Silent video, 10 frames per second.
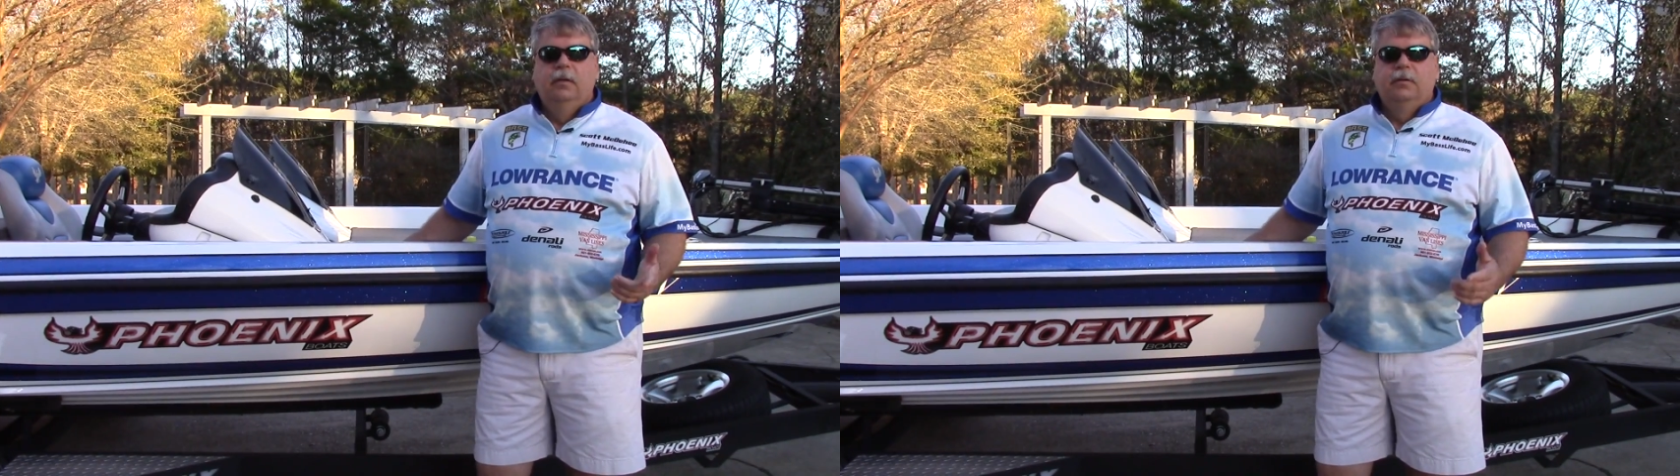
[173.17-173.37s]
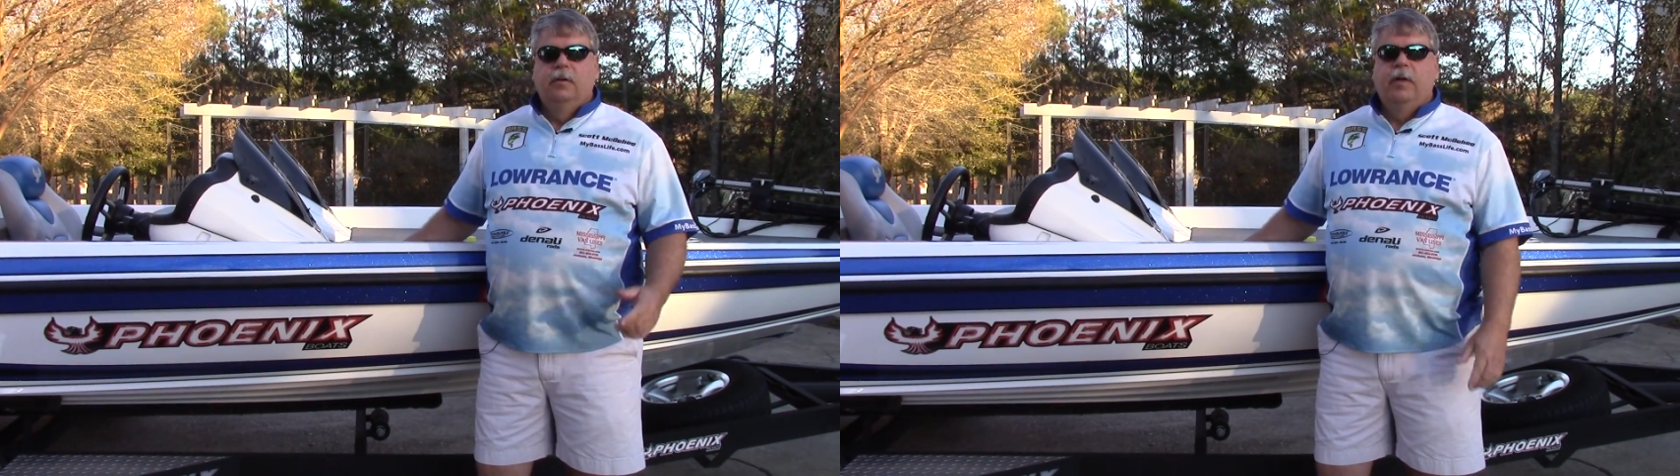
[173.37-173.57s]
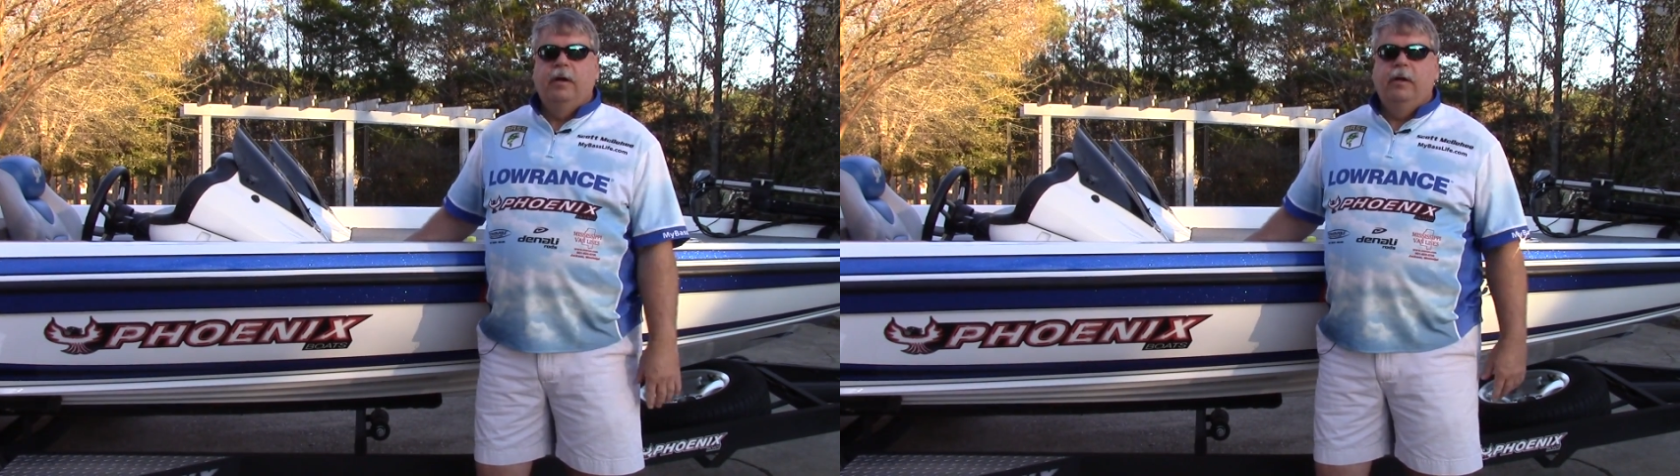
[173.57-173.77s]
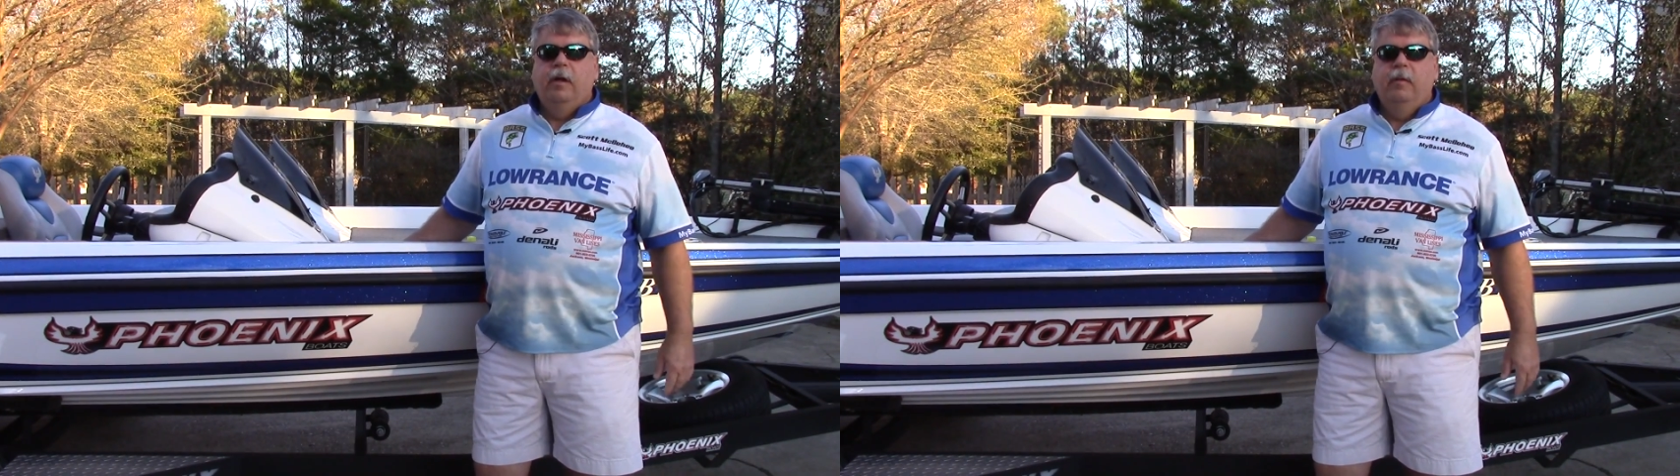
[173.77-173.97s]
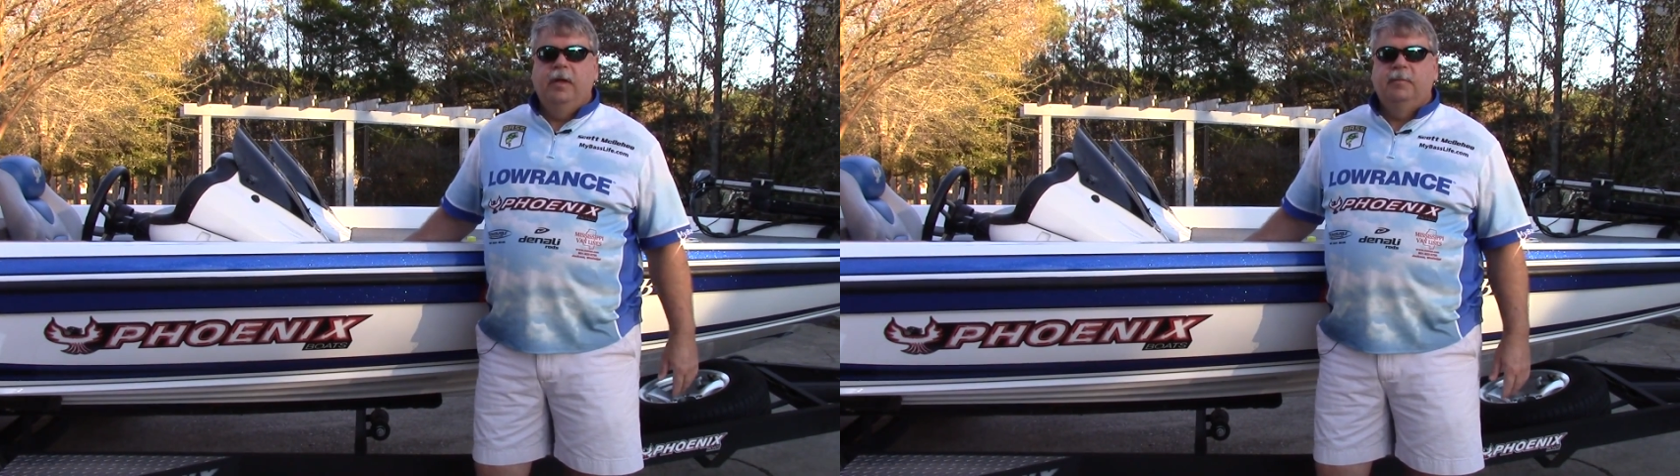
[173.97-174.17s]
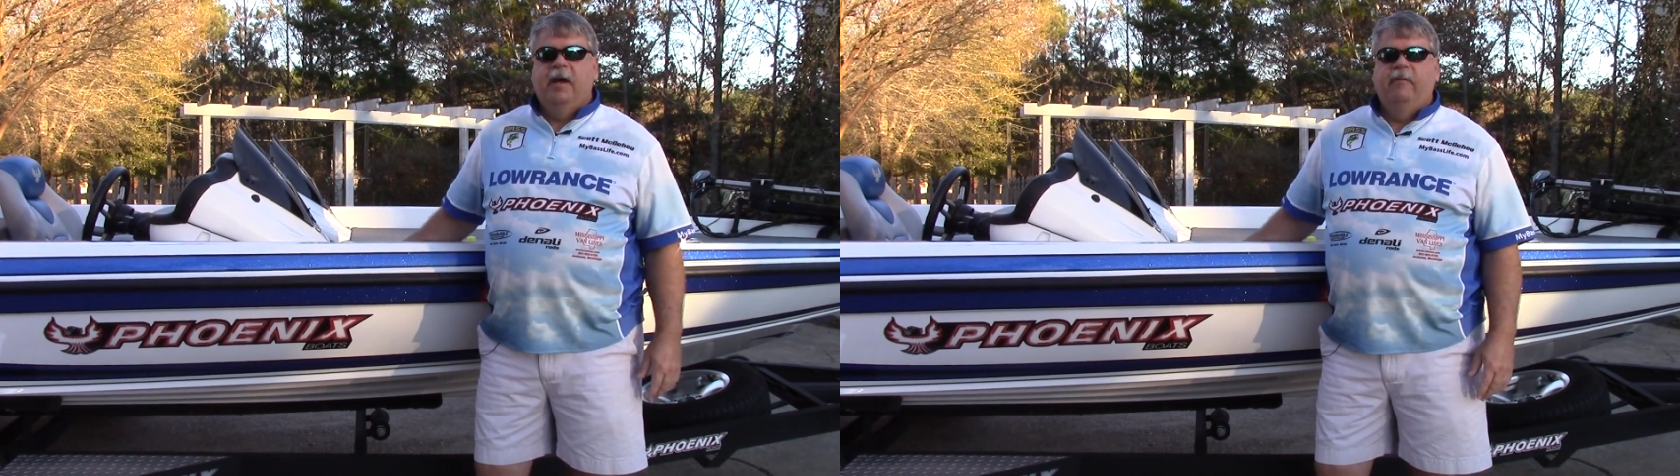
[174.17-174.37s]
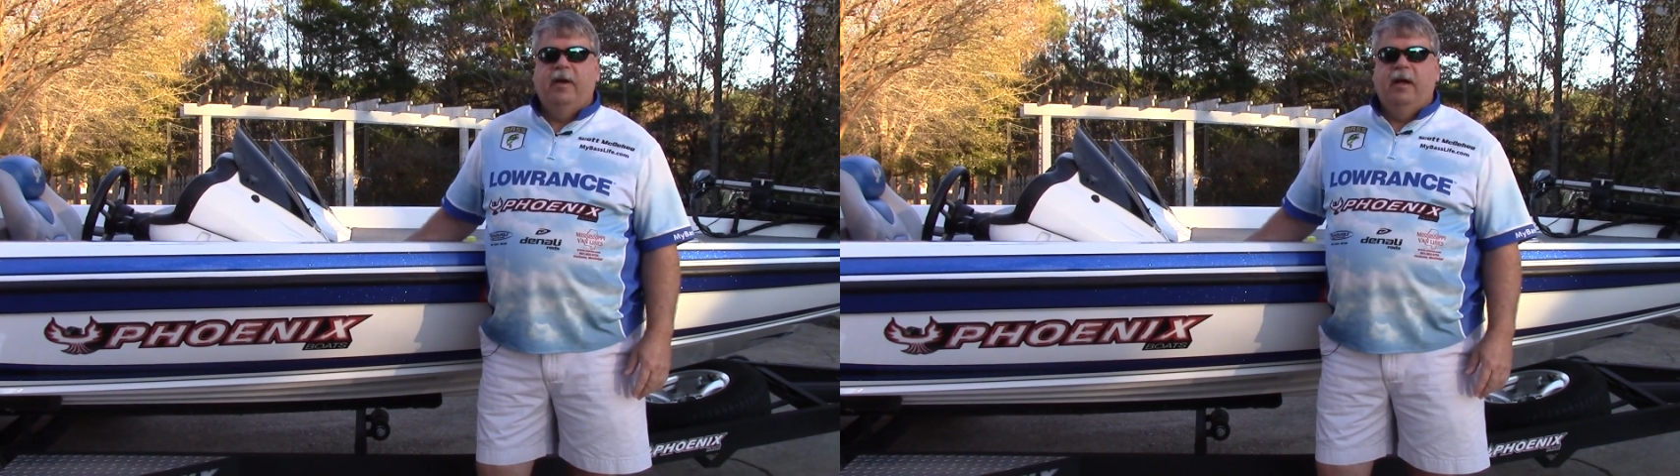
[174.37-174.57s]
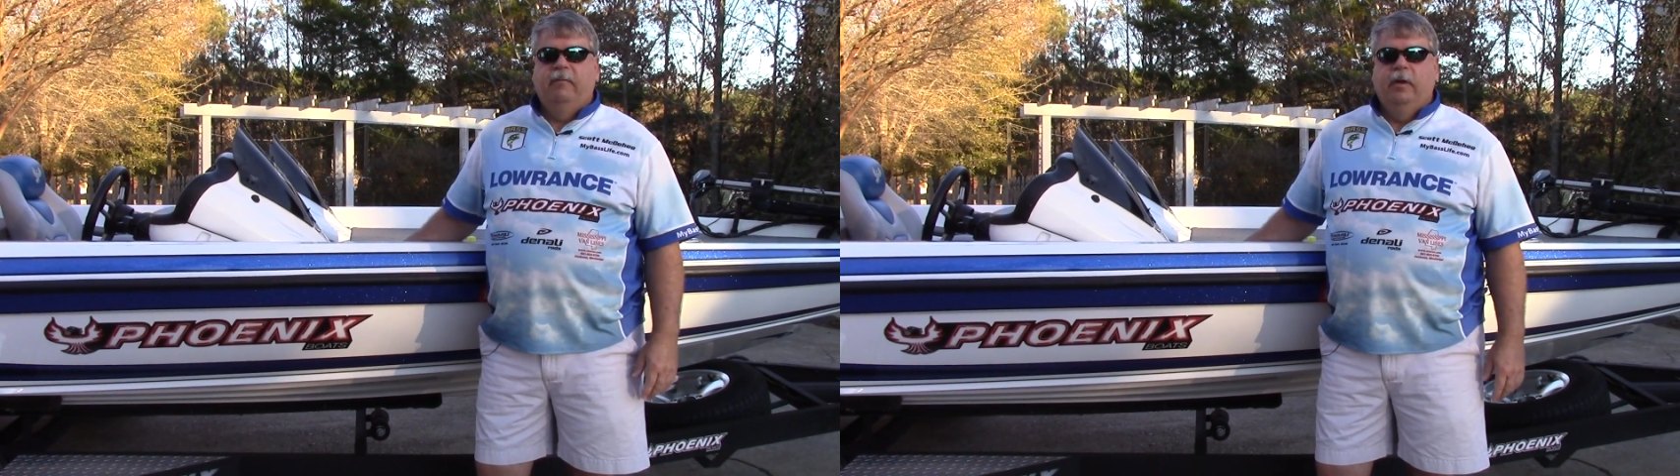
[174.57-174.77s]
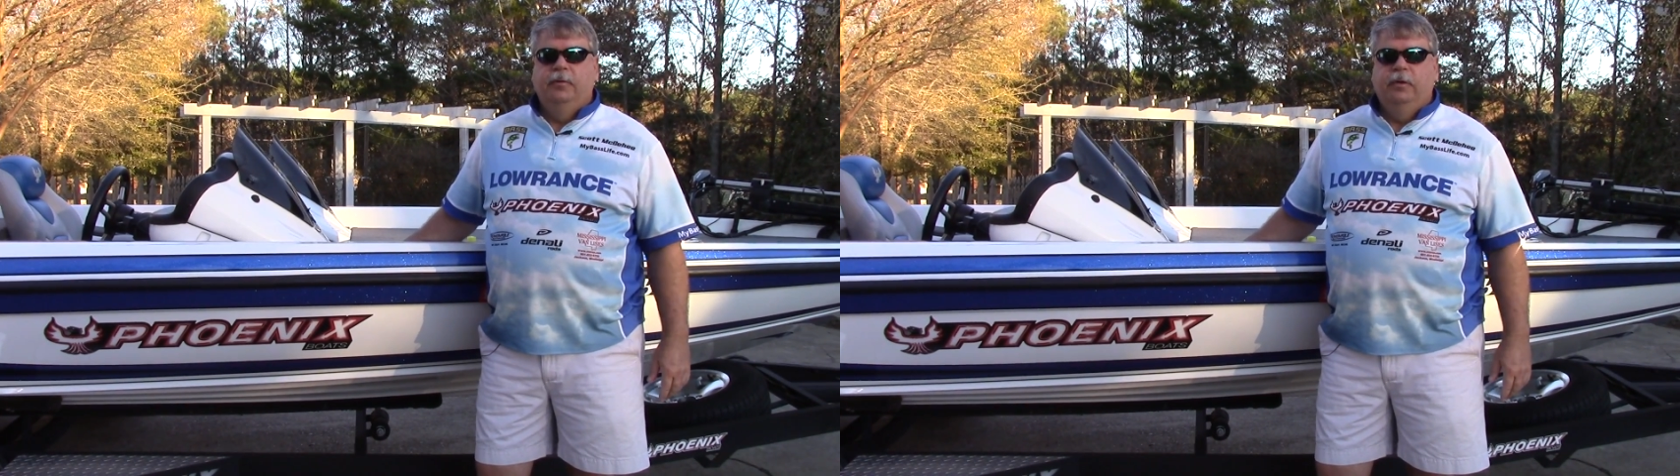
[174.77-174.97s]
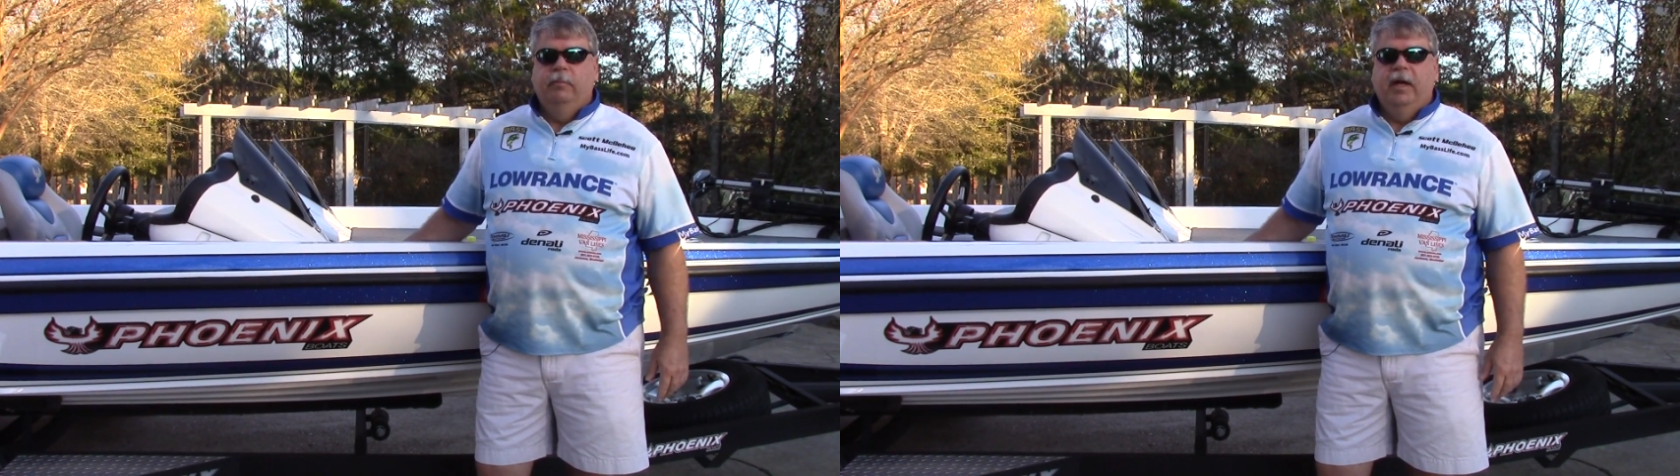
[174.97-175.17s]
So there you go, that's my 5
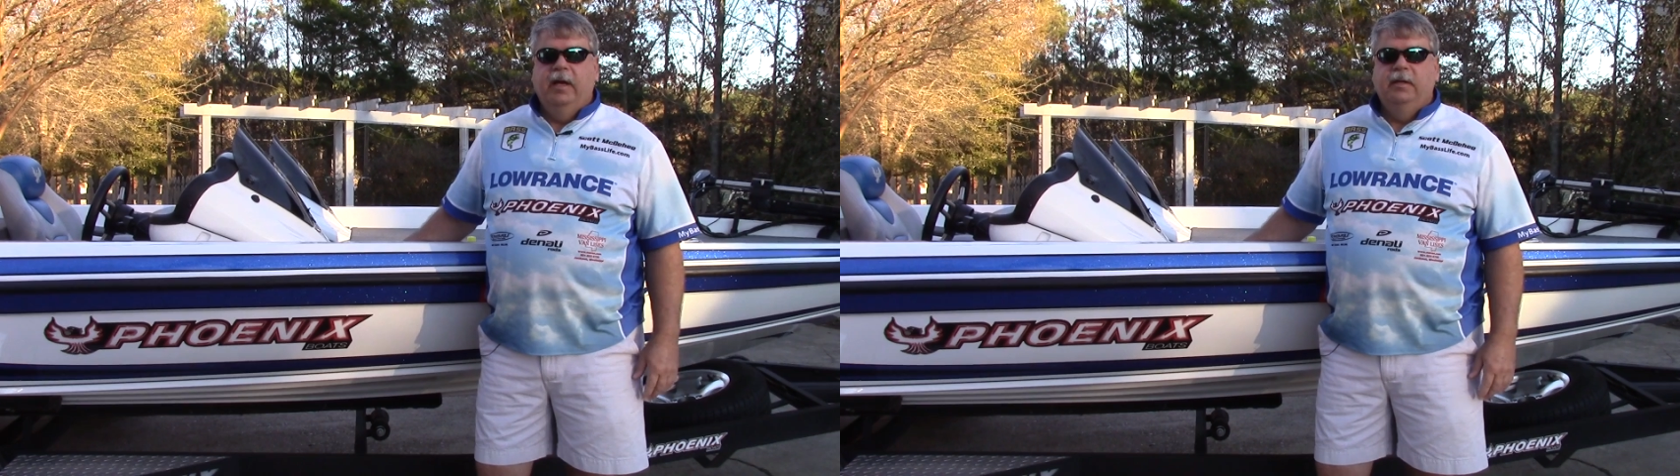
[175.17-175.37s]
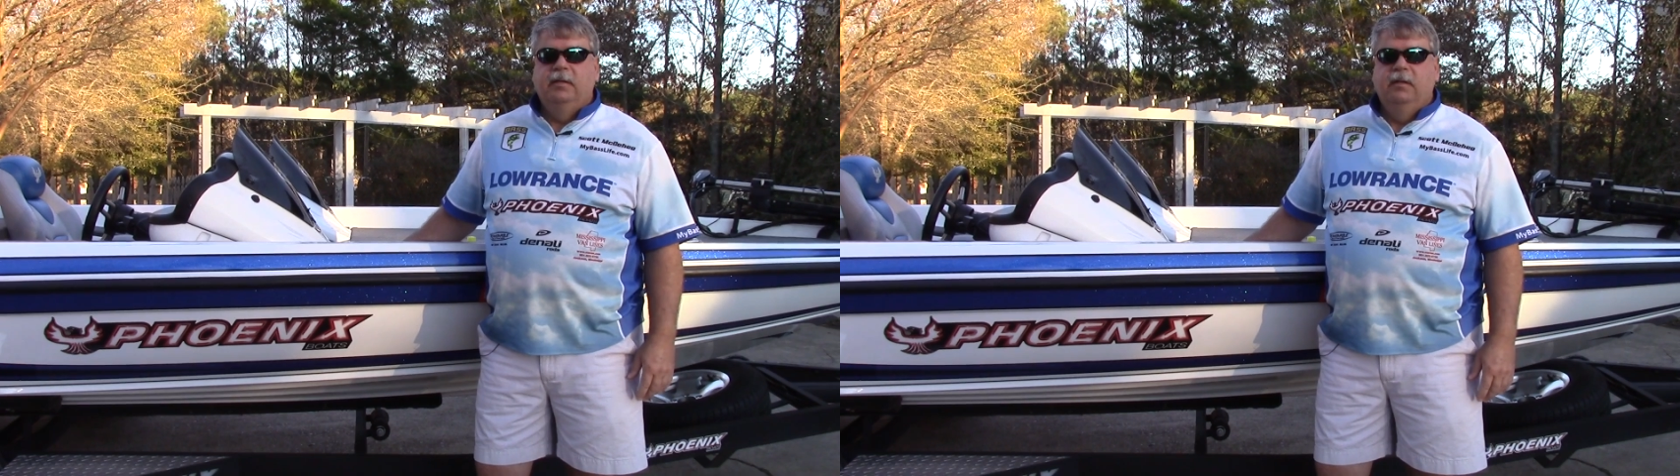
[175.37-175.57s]
go-to baits.